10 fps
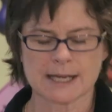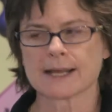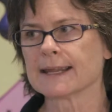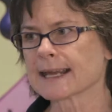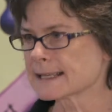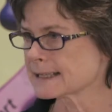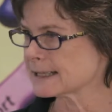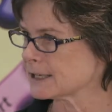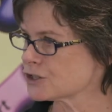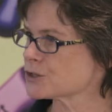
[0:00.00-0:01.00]
They can
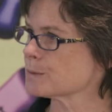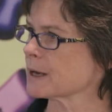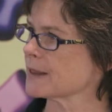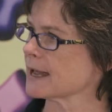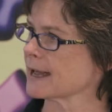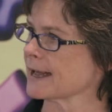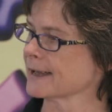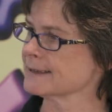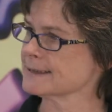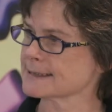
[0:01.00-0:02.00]
lead you by the
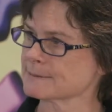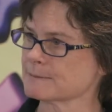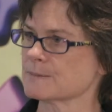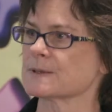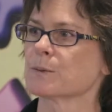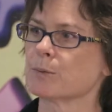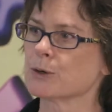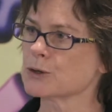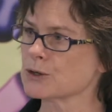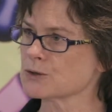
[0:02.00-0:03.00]
hand, so
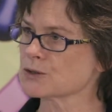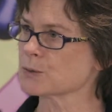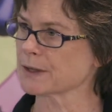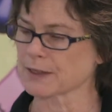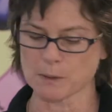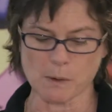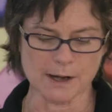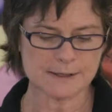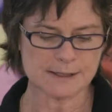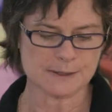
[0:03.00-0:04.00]
pull you to what they
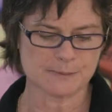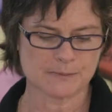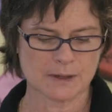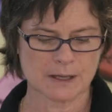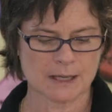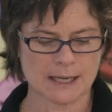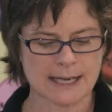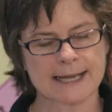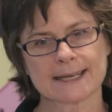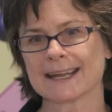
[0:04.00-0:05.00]
want.
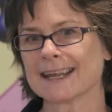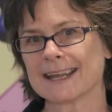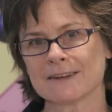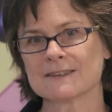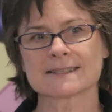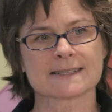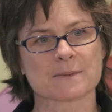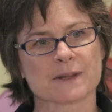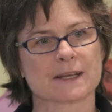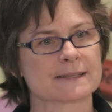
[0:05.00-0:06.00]
And even
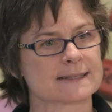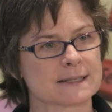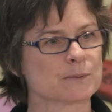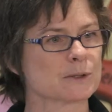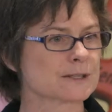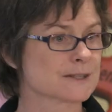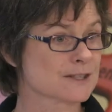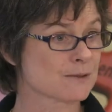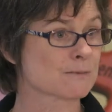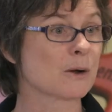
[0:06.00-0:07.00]
something as simple as
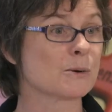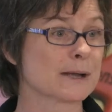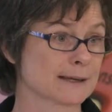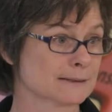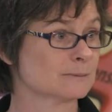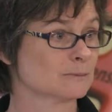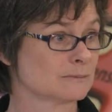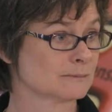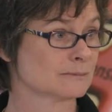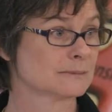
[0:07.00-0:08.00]
throwing
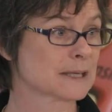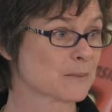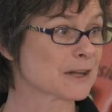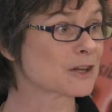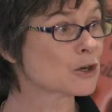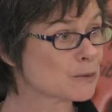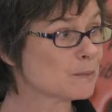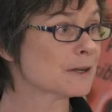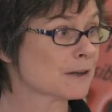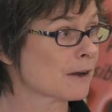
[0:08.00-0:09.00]
something could
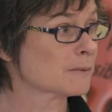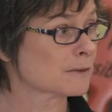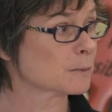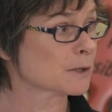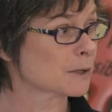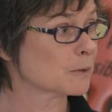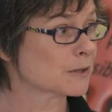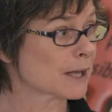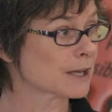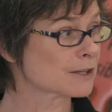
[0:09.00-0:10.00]
be a nonverbal
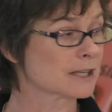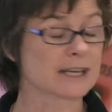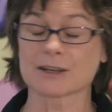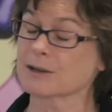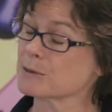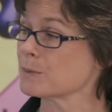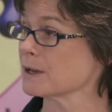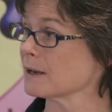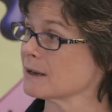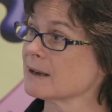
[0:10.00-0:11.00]
communication. It could
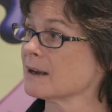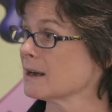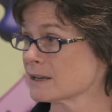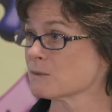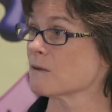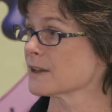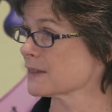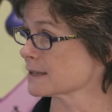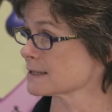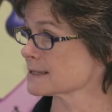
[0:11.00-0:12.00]
be, I don't want
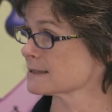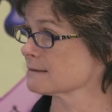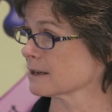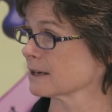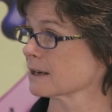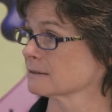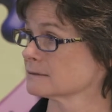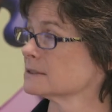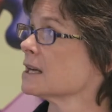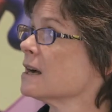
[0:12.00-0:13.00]
this right now.
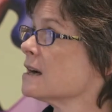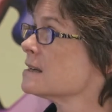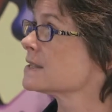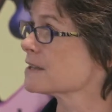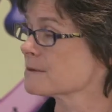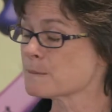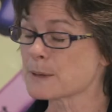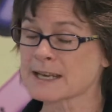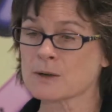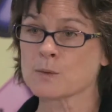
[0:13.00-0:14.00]
So there are
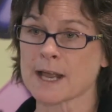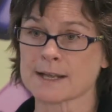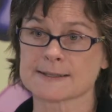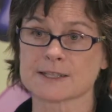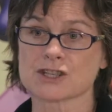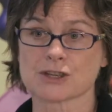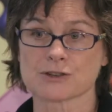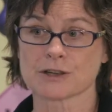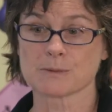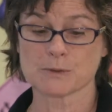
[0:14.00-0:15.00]
many ways that children
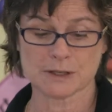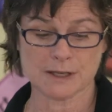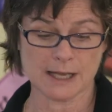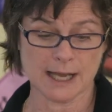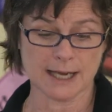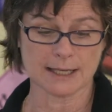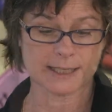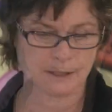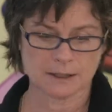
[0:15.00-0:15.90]
communicate.